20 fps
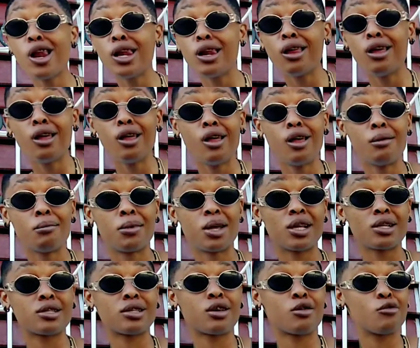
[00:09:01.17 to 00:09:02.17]
And
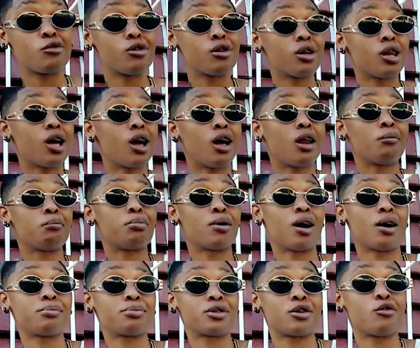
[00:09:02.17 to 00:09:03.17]
I say, hold on,
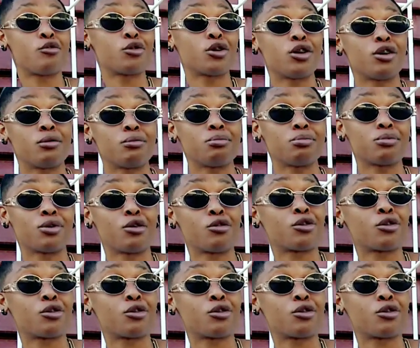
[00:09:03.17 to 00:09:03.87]
pops, hold up,